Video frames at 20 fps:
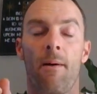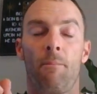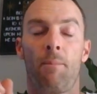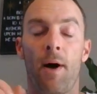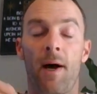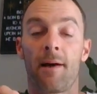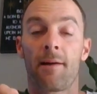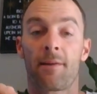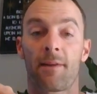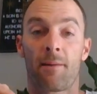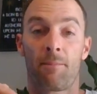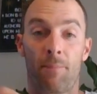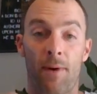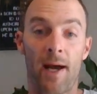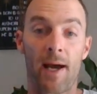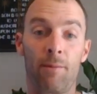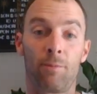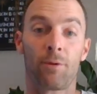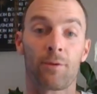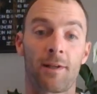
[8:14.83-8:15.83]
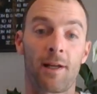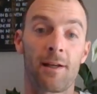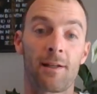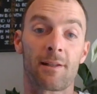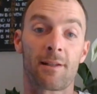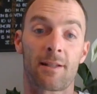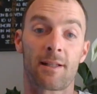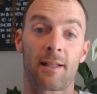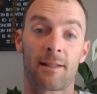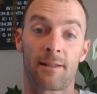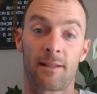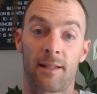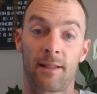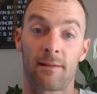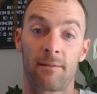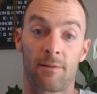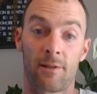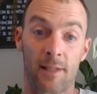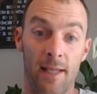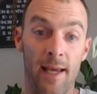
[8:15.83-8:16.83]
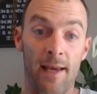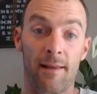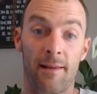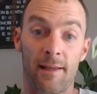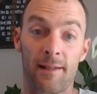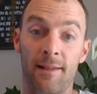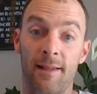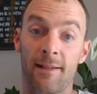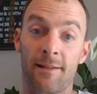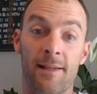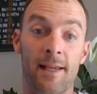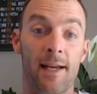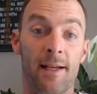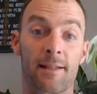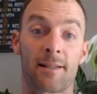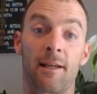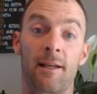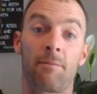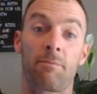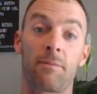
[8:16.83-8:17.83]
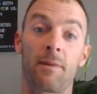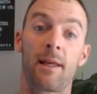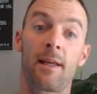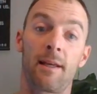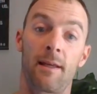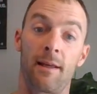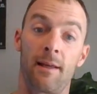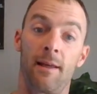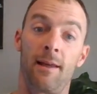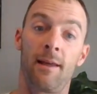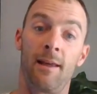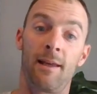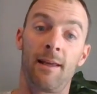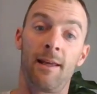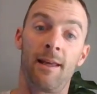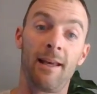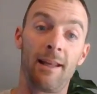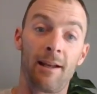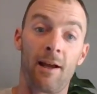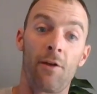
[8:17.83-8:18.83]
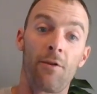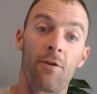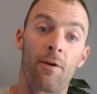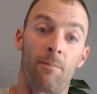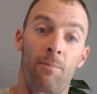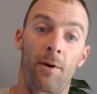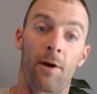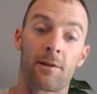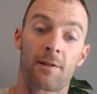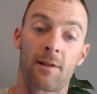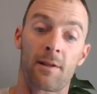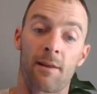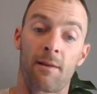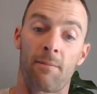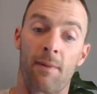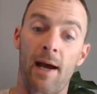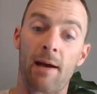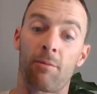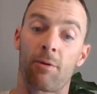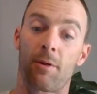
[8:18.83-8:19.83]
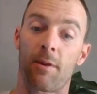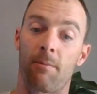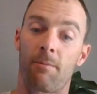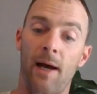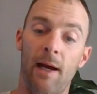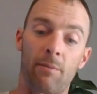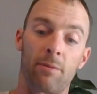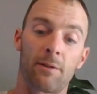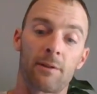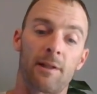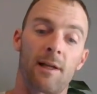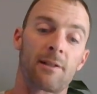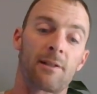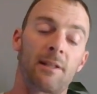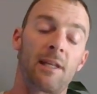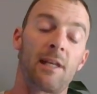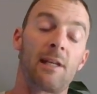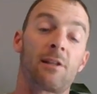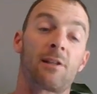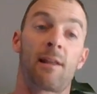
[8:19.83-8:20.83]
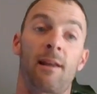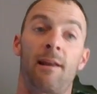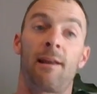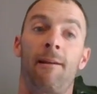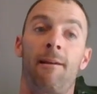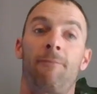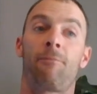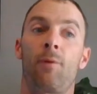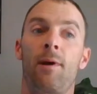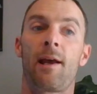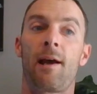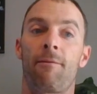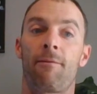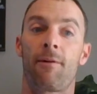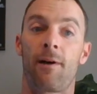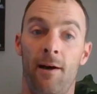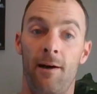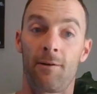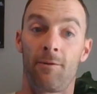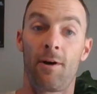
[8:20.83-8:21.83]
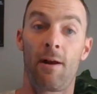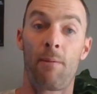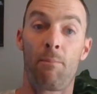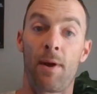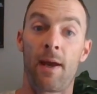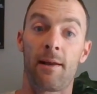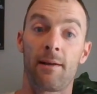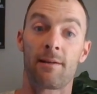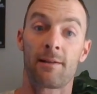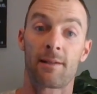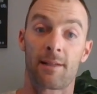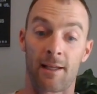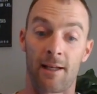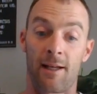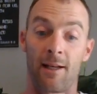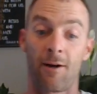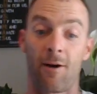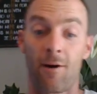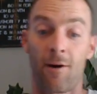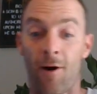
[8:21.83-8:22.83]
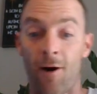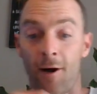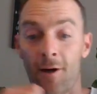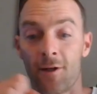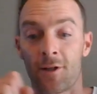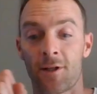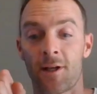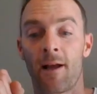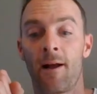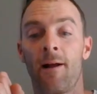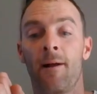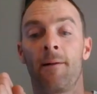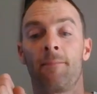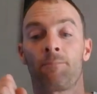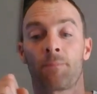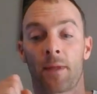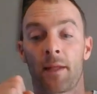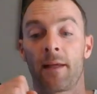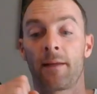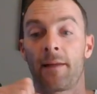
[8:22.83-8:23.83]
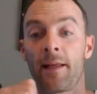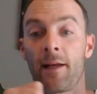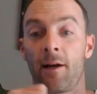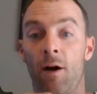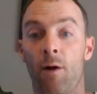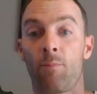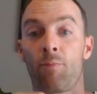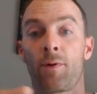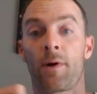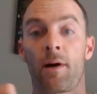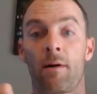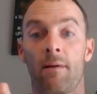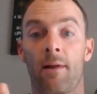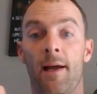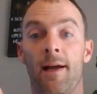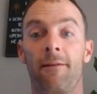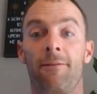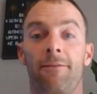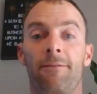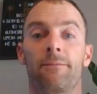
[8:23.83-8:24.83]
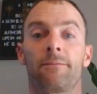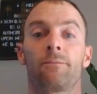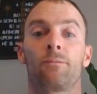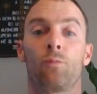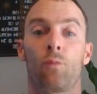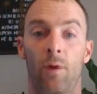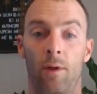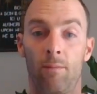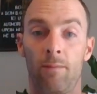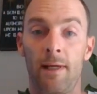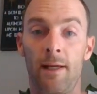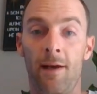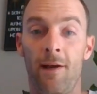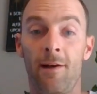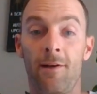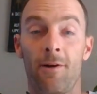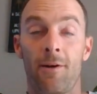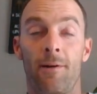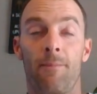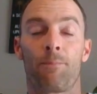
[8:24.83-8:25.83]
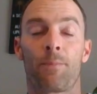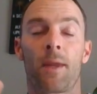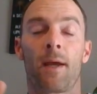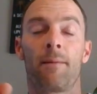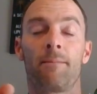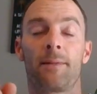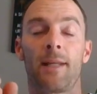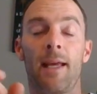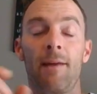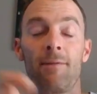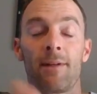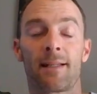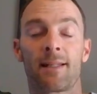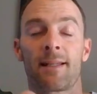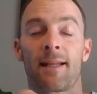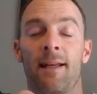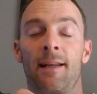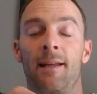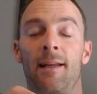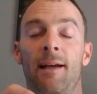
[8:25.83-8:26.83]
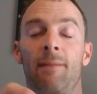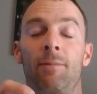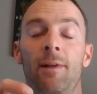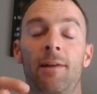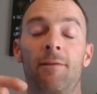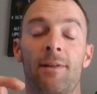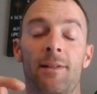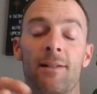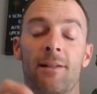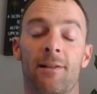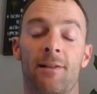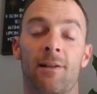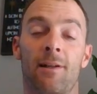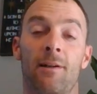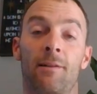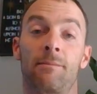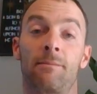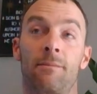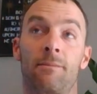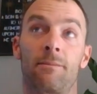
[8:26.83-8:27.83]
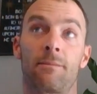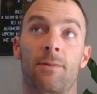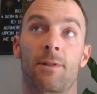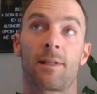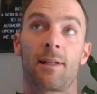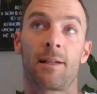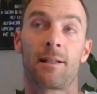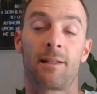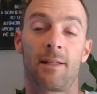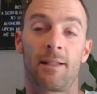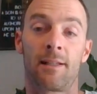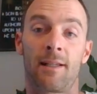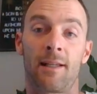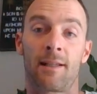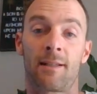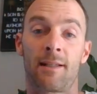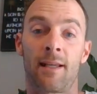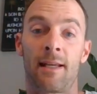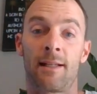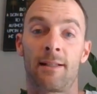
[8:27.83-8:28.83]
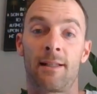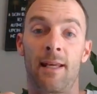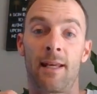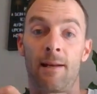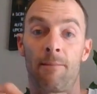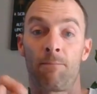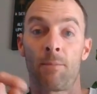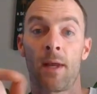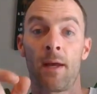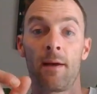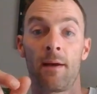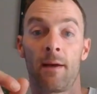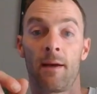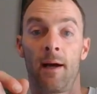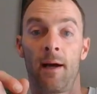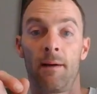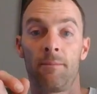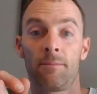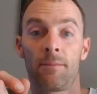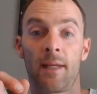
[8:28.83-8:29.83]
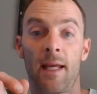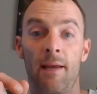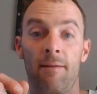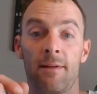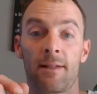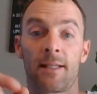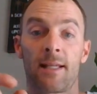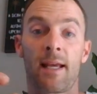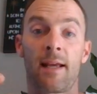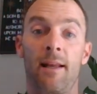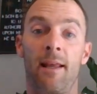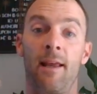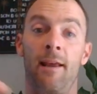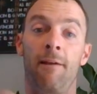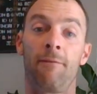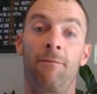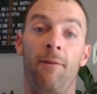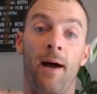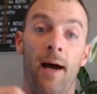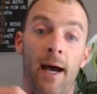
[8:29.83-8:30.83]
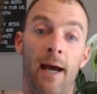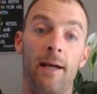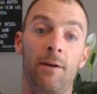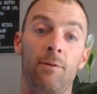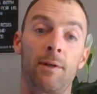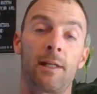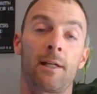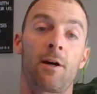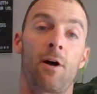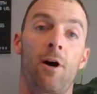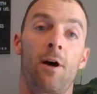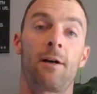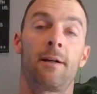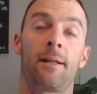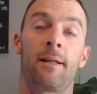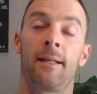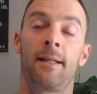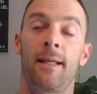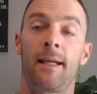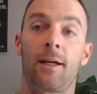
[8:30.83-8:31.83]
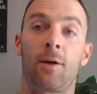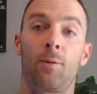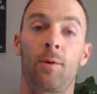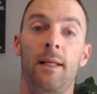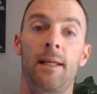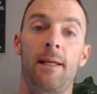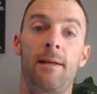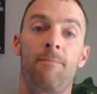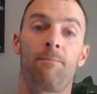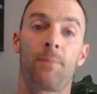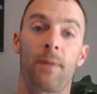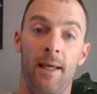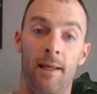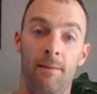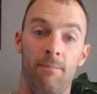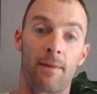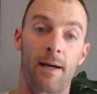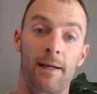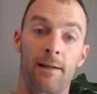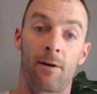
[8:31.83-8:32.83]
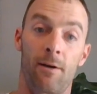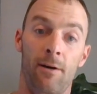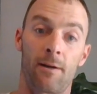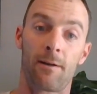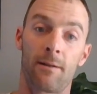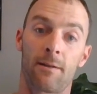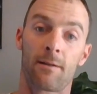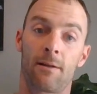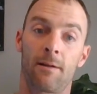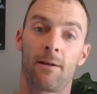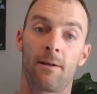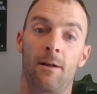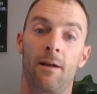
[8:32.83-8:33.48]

But the Bible does t- say this exact same thing in other parts of the Bible. The Bible does teach that if we have unrepentant sin in our hearts, that, that our prayer life will be hindered. Um, David said it, I believe it's in Psalm 66 18. Um, David said, If I regard iniquity in my heart,